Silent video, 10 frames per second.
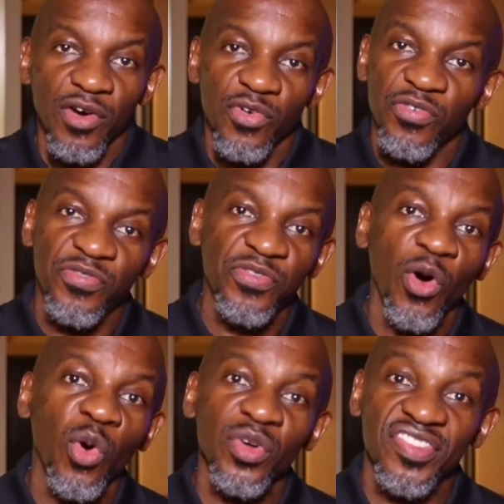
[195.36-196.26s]

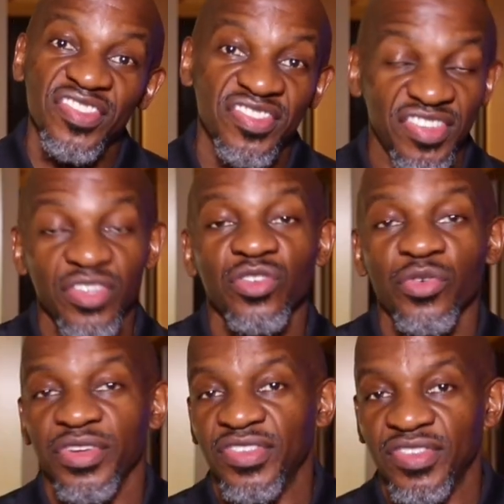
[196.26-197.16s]
4
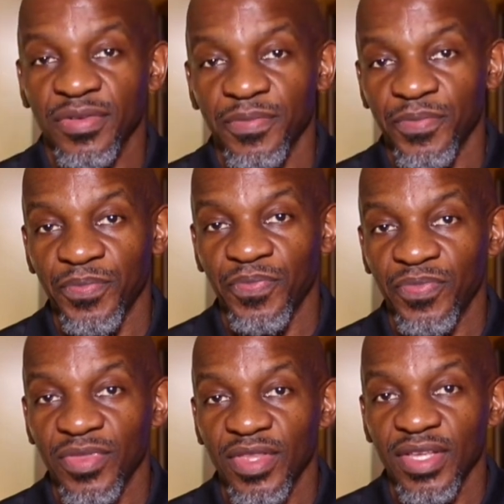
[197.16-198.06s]
centuries
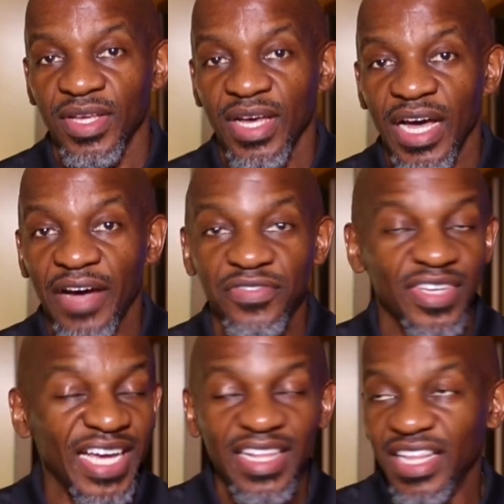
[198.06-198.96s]
after
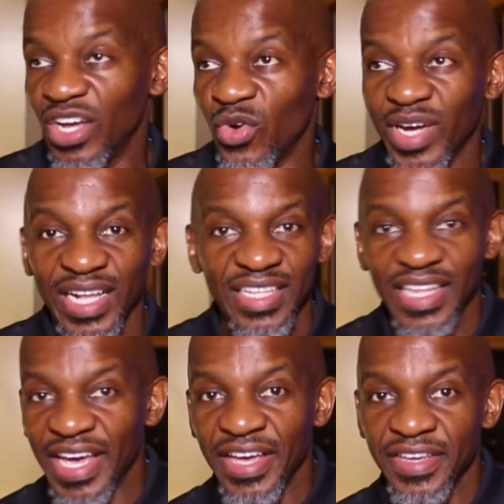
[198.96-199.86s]
Galileo
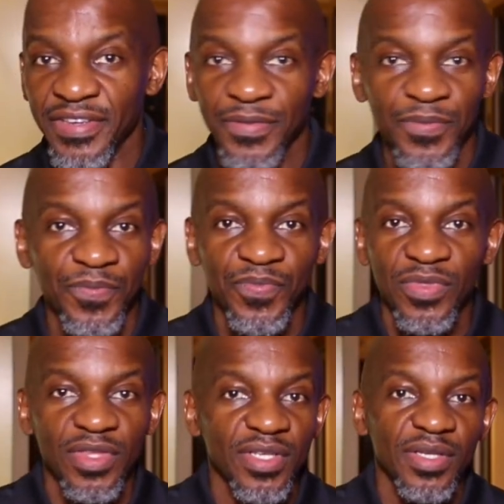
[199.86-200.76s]
Galilei
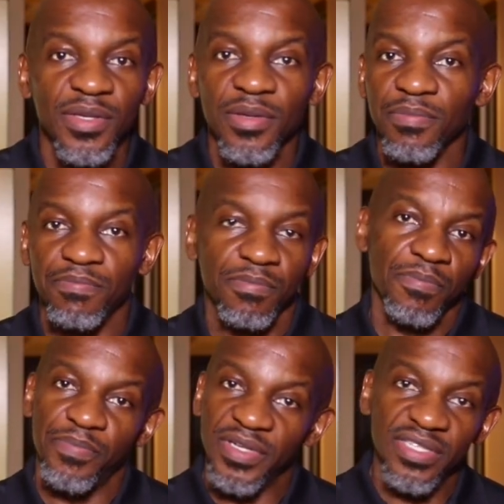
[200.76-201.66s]

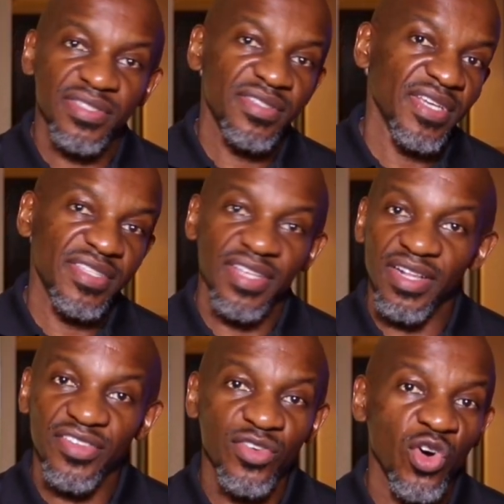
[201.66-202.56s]
built a
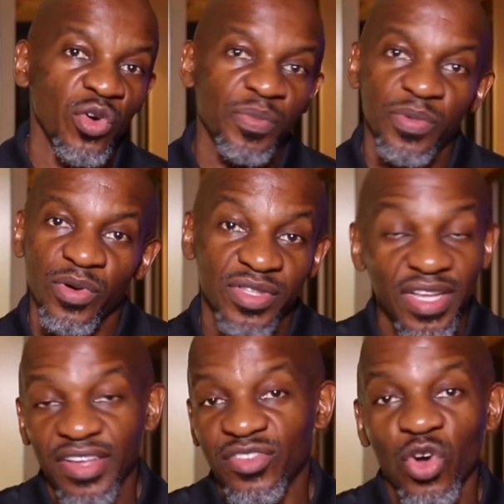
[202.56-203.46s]

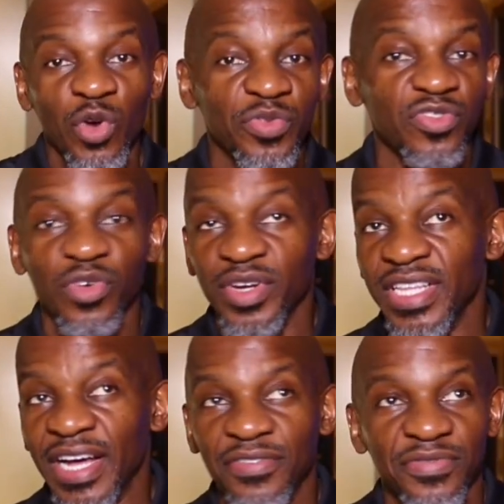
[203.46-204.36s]
telescope strong
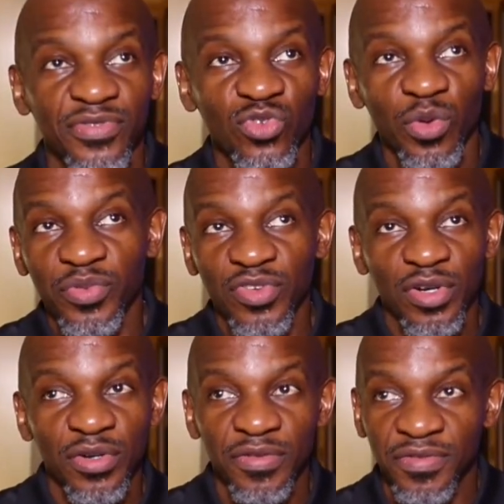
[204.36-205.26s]
enough to
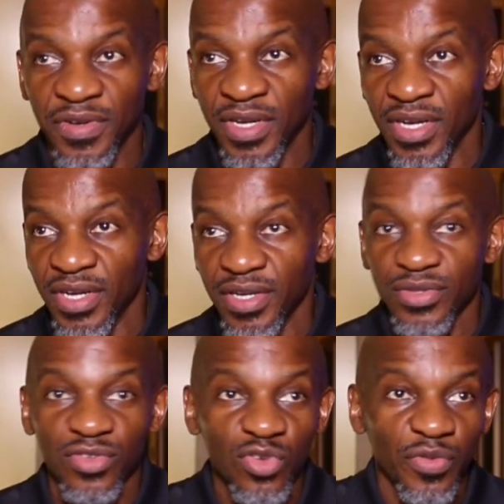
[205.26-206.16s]
observe
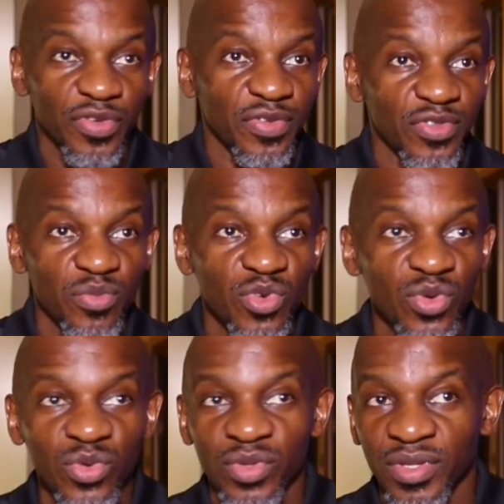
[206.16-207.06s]
the surface of the
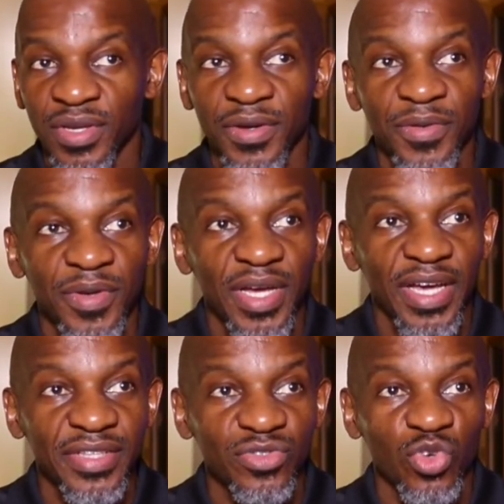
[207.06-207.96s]
moon
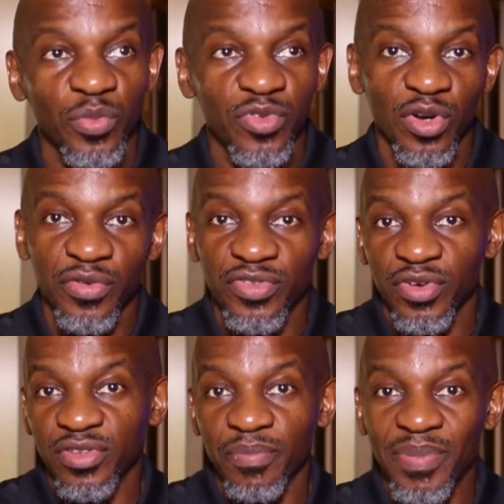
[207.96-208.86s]
and to observe
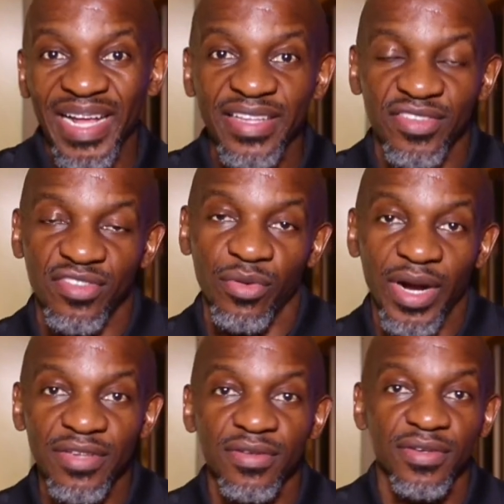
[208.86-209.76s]
certain planets,
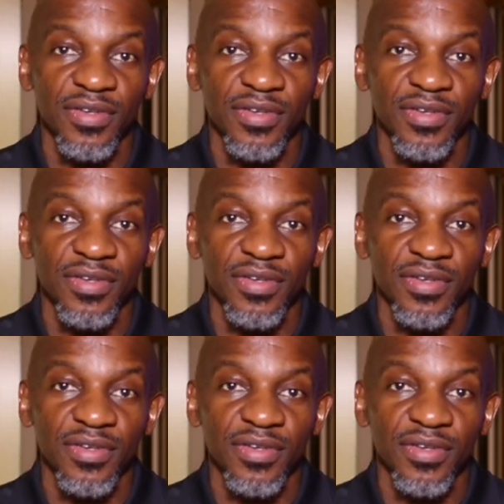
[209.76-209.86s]
right?